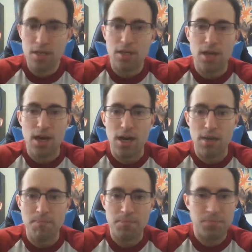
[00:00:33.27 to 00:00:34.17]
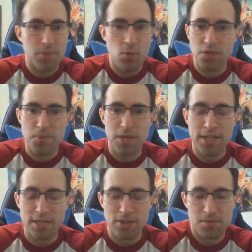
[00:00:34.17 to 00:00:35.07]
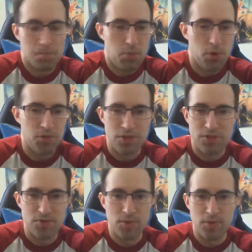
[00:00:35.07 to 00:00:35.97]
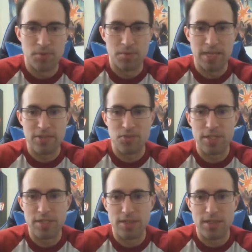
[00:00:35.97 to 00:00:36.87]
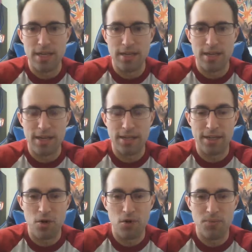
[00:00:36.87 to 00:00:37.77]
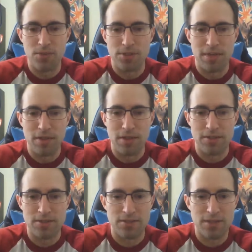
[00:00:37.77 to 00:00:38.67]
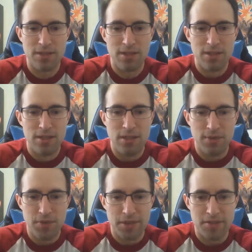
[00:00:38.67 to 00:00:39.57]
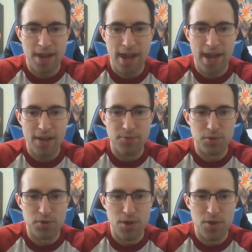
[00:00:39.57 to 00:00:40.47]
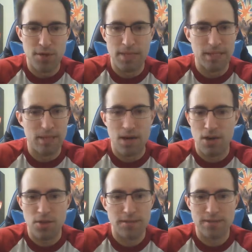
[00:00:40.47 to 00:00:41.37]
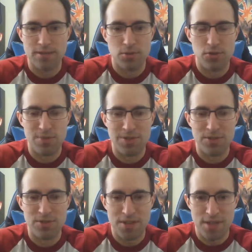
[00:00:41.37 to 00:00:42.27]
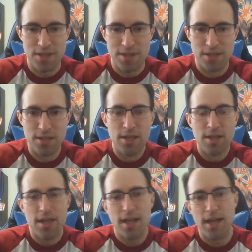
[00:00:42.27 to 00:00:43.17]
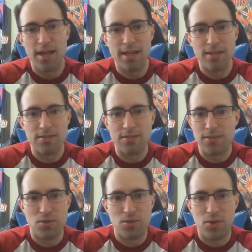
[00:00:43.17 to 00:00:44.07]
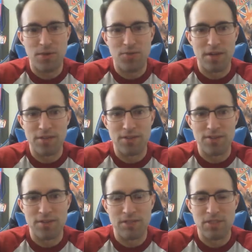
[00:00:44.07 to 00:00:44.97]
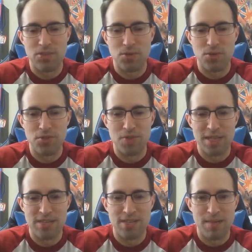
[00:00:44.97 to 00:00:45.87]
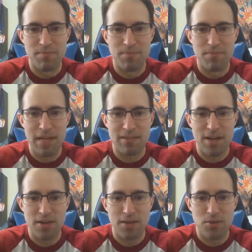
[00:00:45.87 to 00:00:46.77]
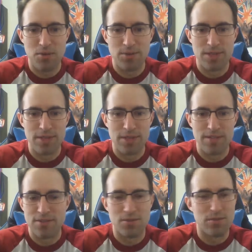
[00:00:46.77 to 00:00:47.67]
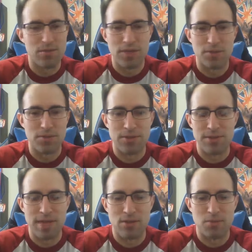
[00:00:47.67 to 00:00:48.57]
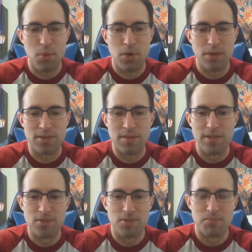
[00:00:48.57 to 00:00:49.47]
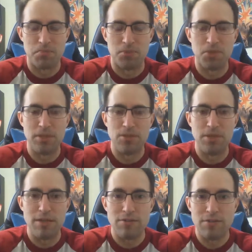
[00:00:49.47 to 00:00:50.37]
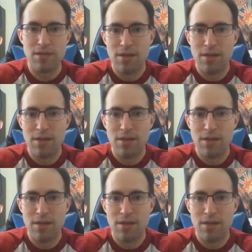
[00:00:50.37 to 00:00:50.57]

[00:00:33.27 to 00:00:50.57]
Was planning on just pushing this for next week, and then I kind of got home, looked at my list of things that I had for the show, and I'm like, no, there's too much to sit on. And quite frankly, this is going to be such old news by the time next Saturday rolls around that it's like, dude, if I don't do this now, it's pointless. I might as well just delete the list.